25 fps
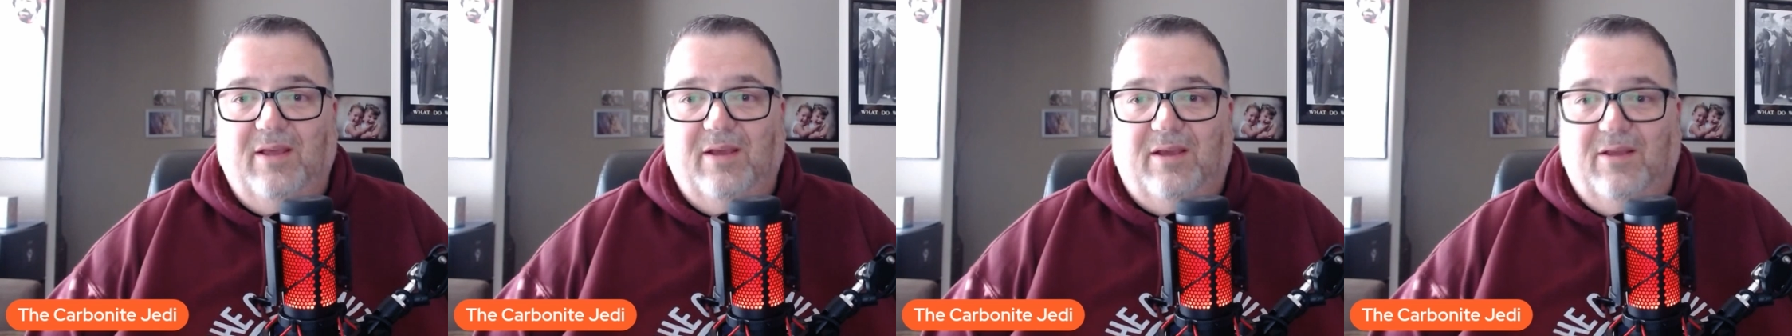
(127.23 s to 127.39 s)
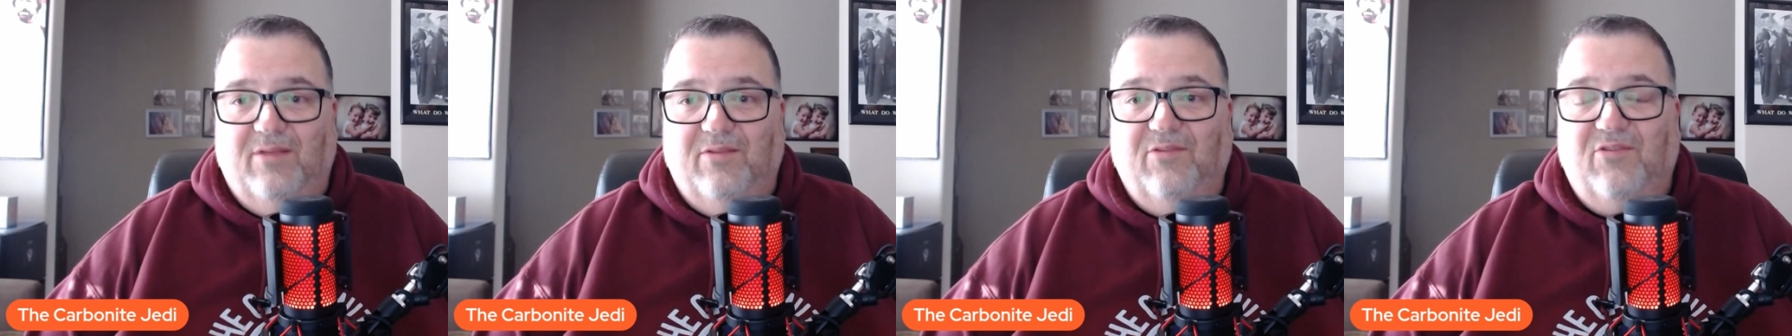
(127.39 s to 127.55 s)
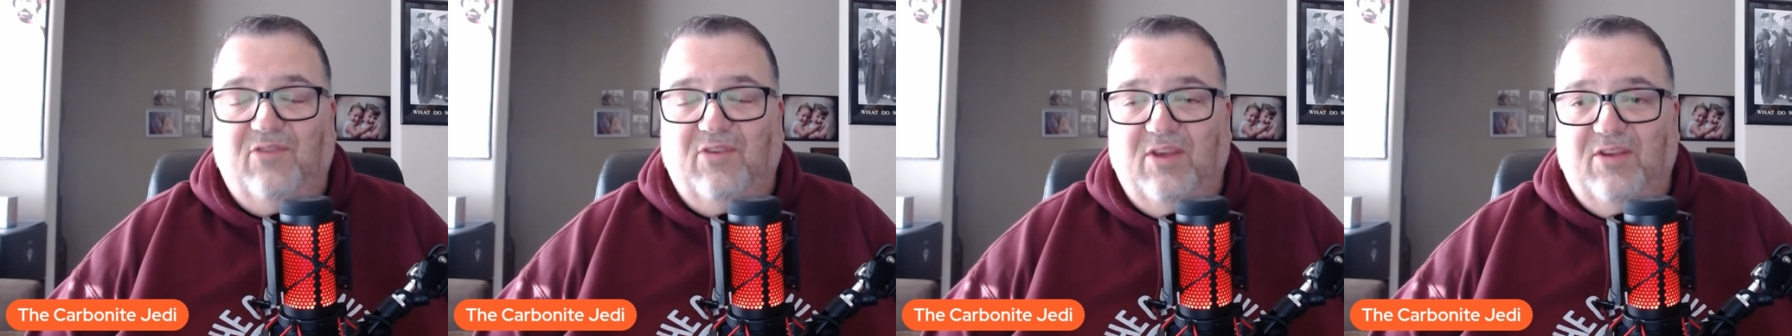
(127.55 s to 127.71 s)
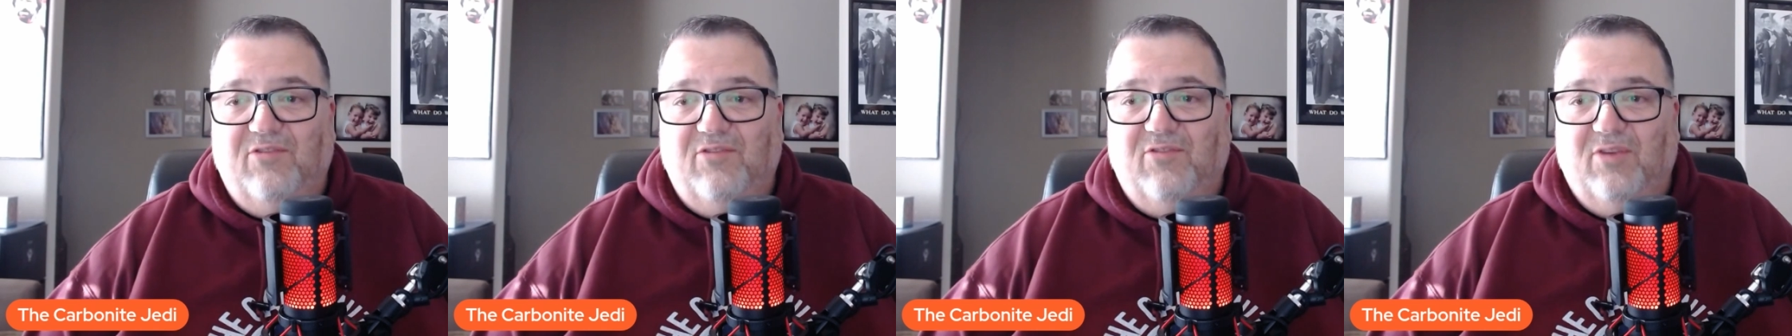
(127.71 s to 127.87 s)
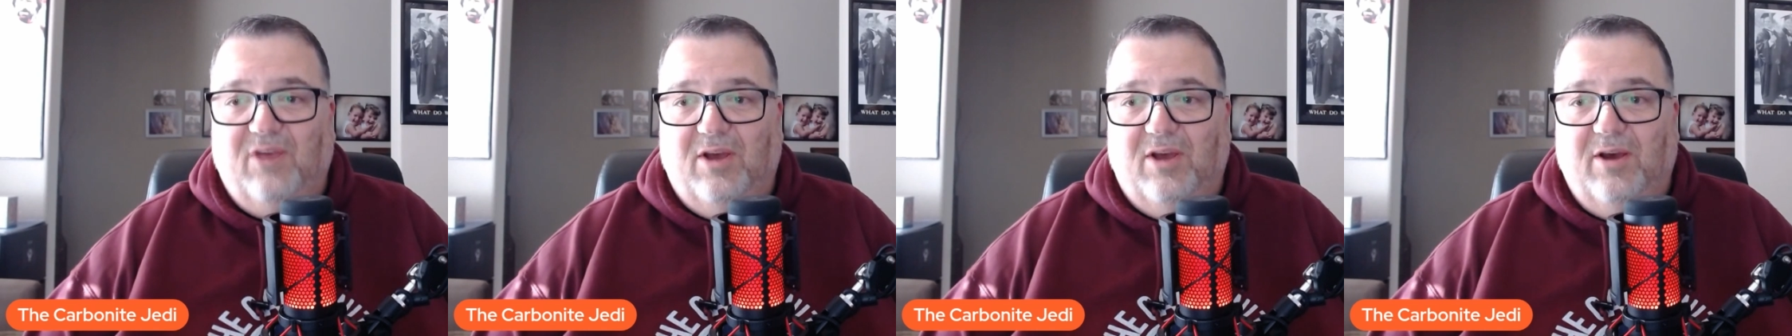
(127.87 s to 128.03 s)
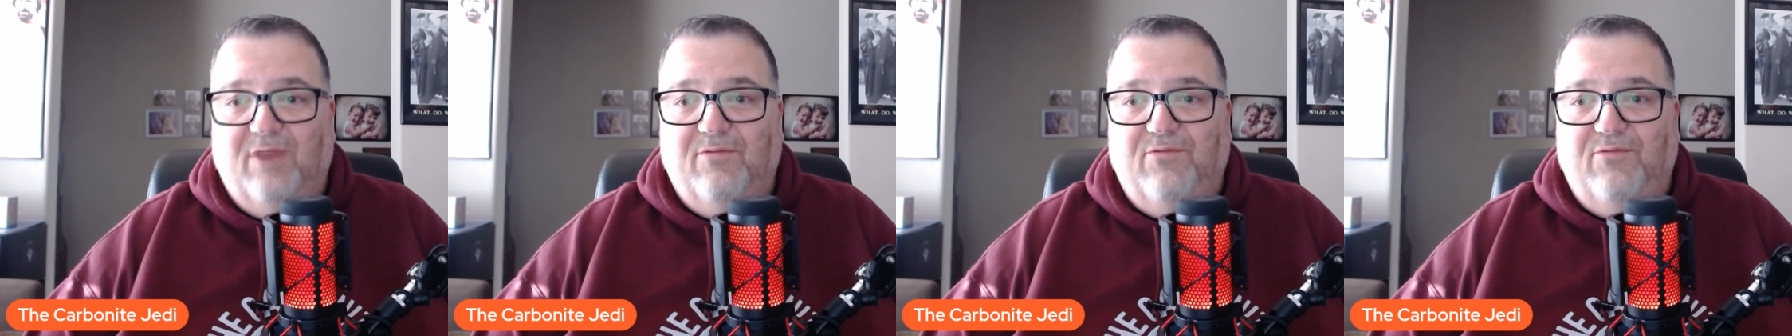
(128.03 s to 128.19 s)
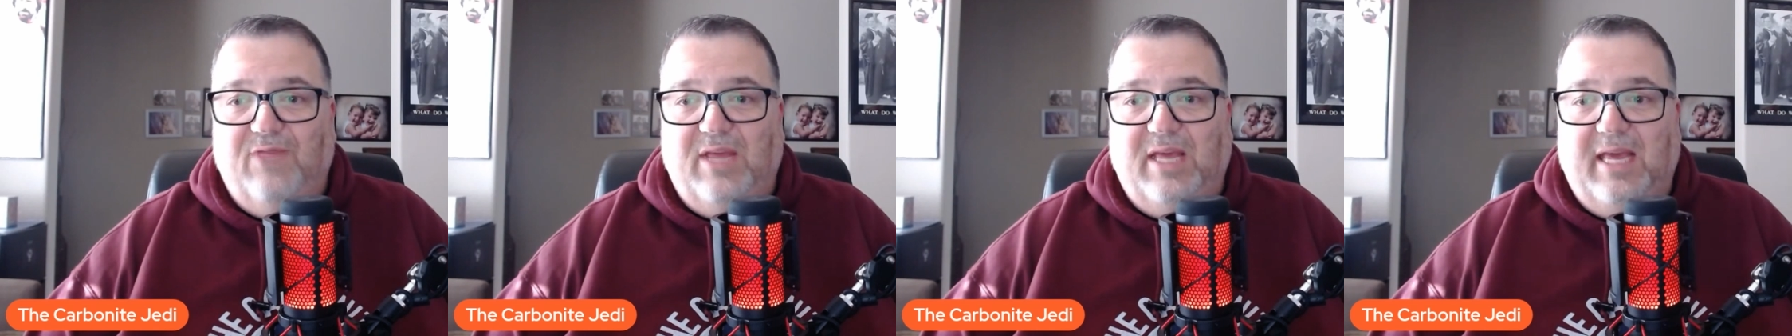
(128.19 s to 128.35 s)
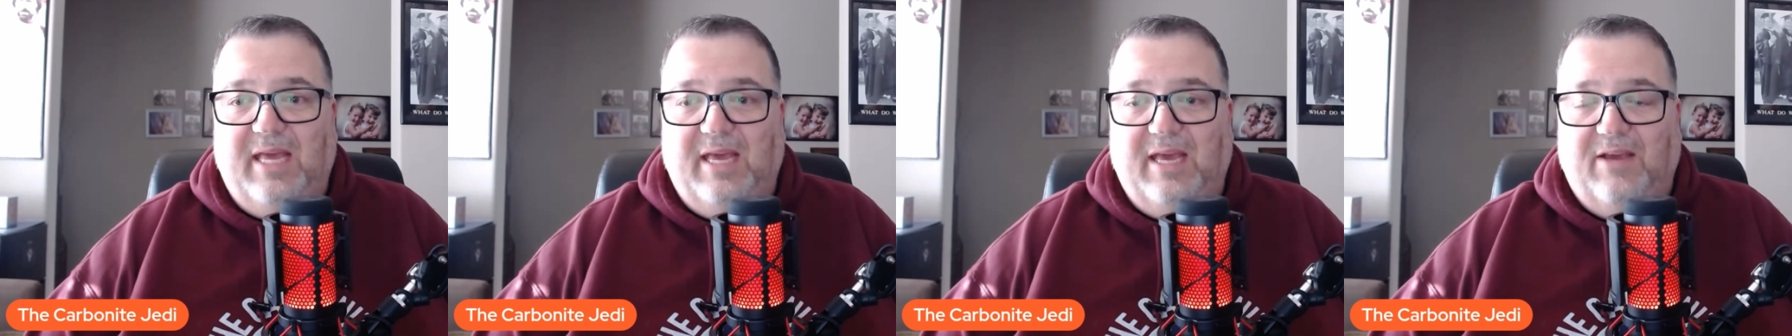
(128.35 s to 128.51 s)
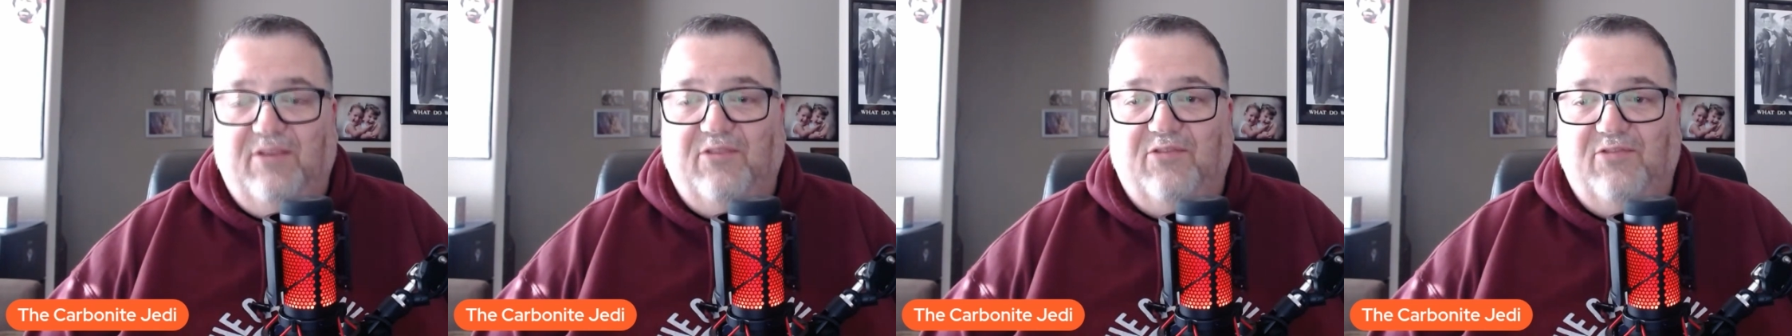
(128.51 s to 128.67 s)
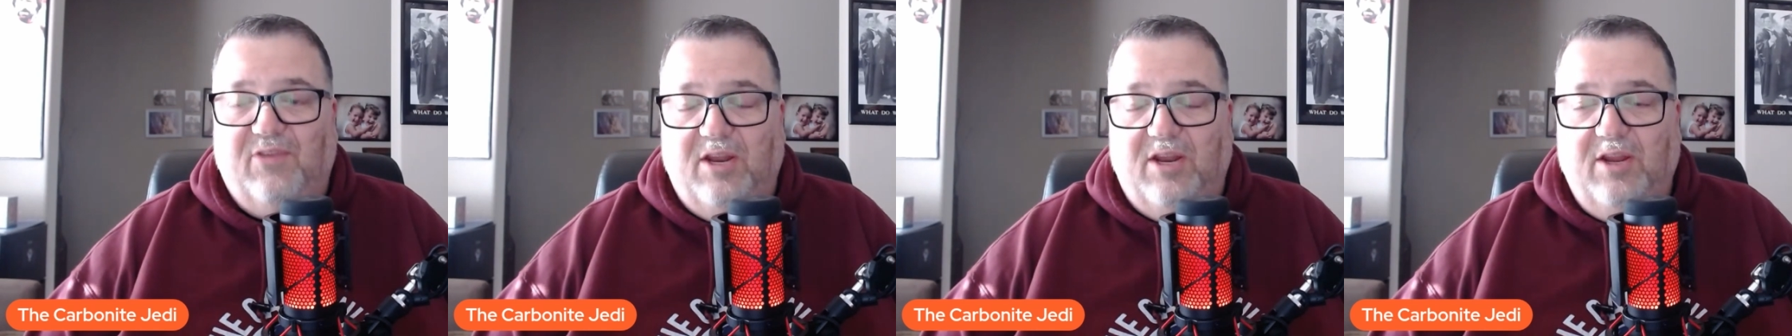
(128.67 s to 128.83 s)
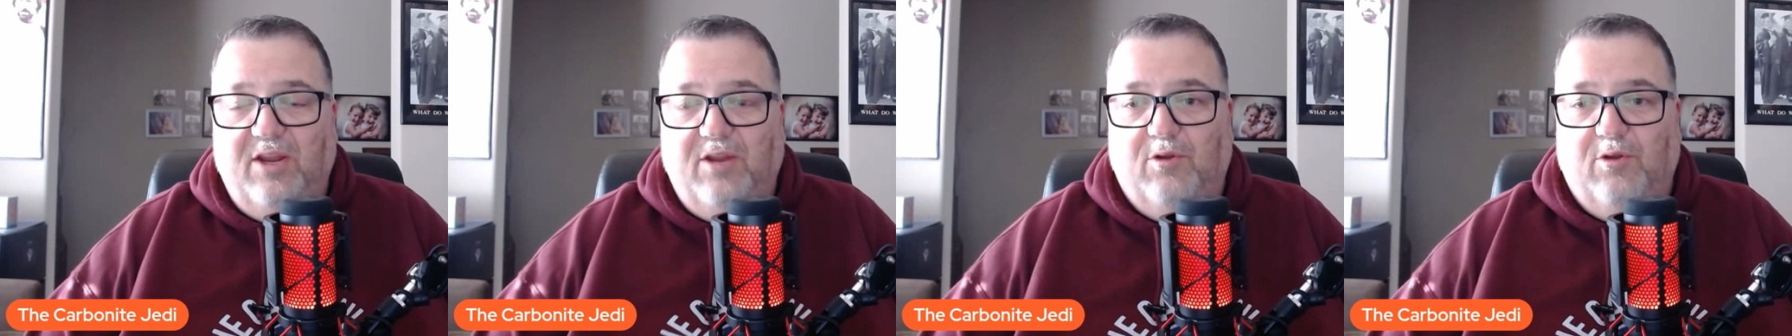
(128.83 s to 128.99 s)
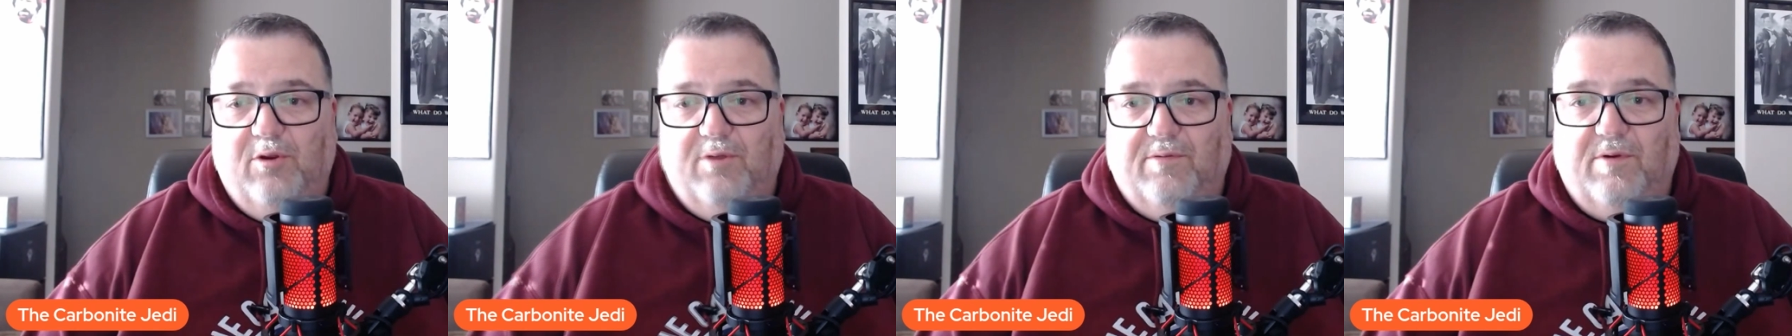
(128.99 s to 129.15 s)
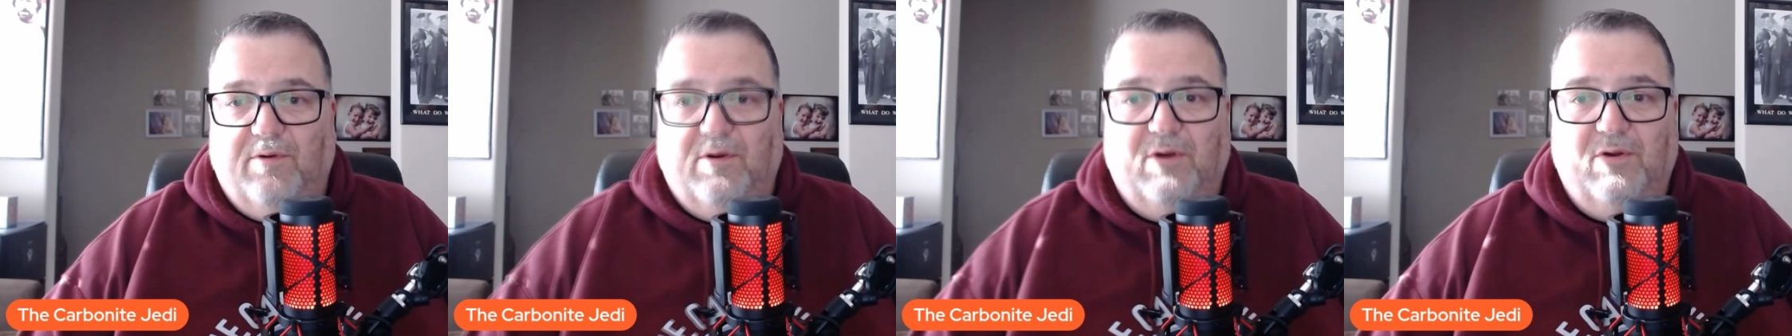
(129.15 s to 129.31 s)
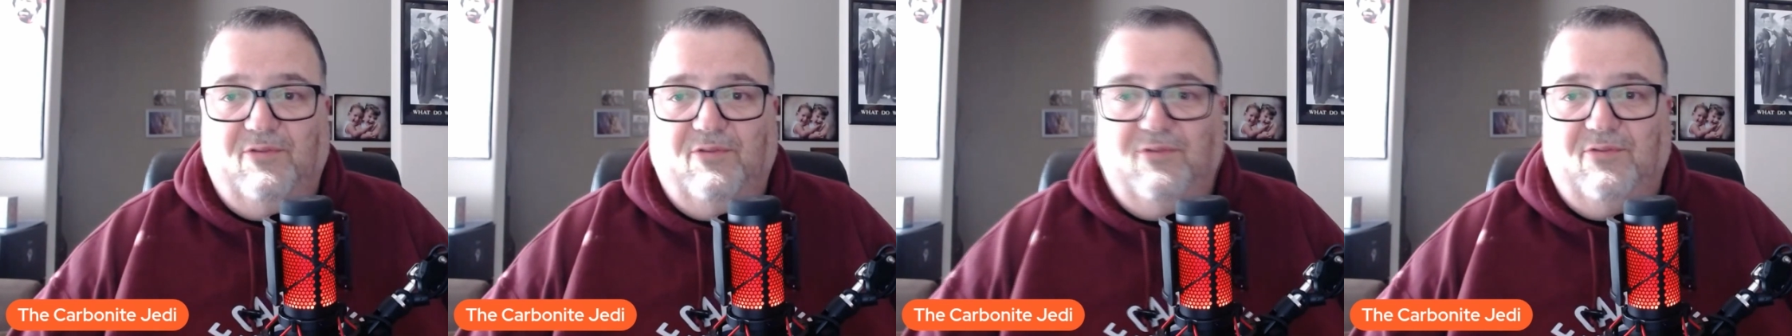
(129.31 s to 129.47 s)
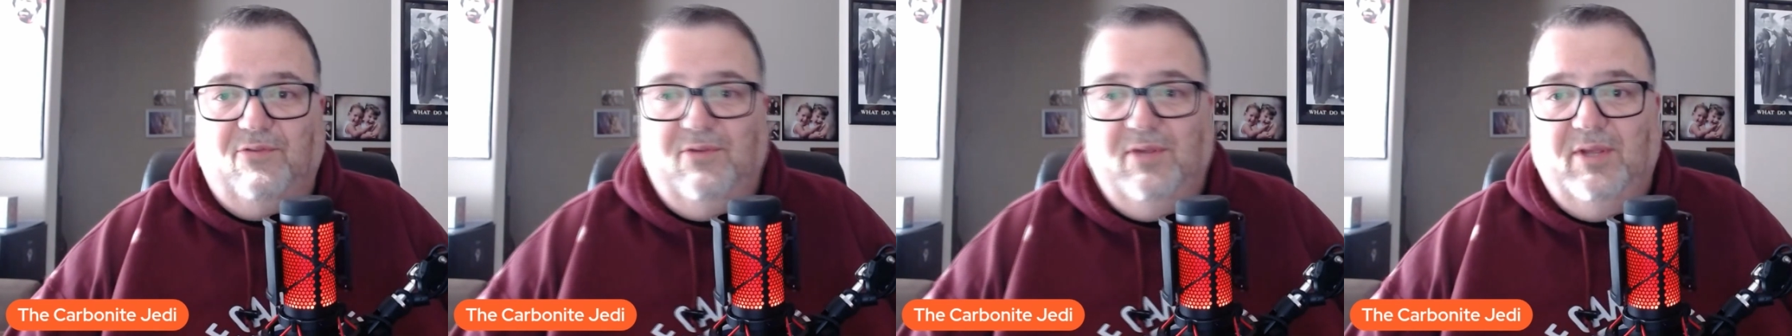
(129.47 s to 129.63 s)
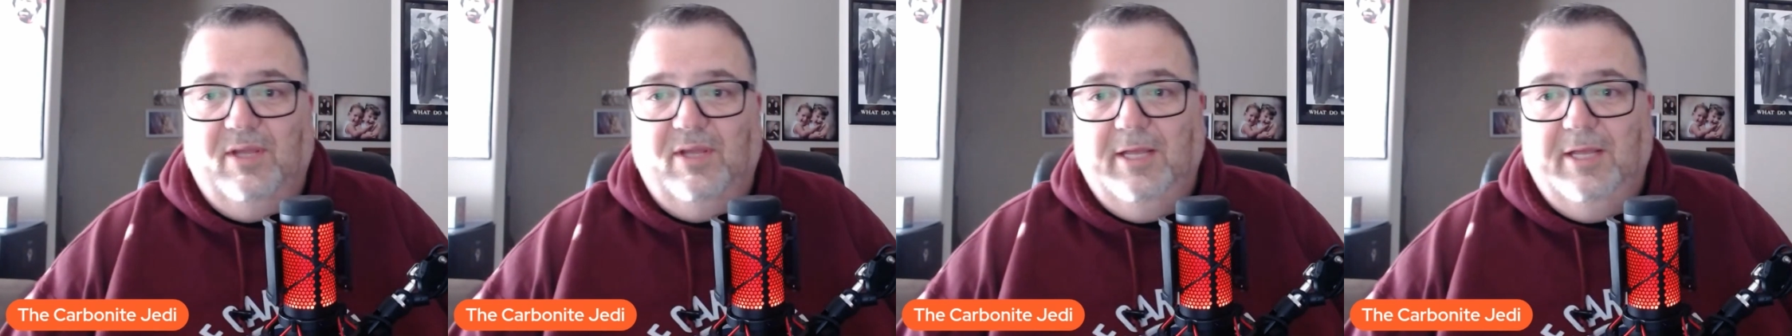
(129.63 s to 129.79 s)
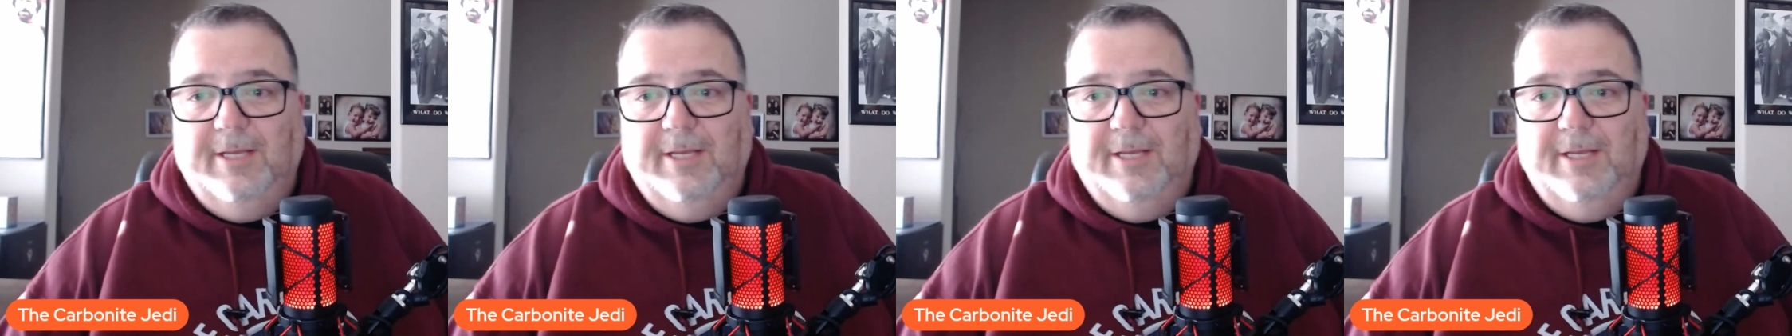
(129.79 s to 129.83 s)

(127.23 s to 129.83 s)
consist of the extended universe